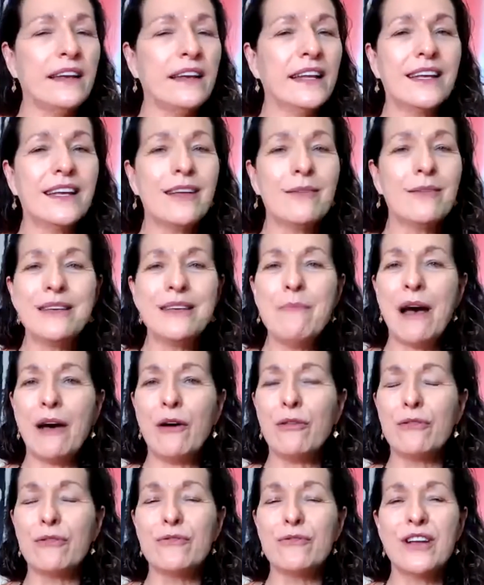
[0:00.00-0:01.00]
It could be
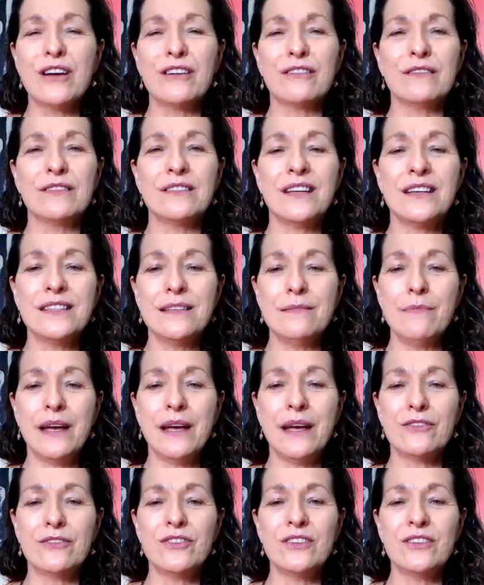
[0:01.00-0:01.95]
mouth or nose, doesn't matter.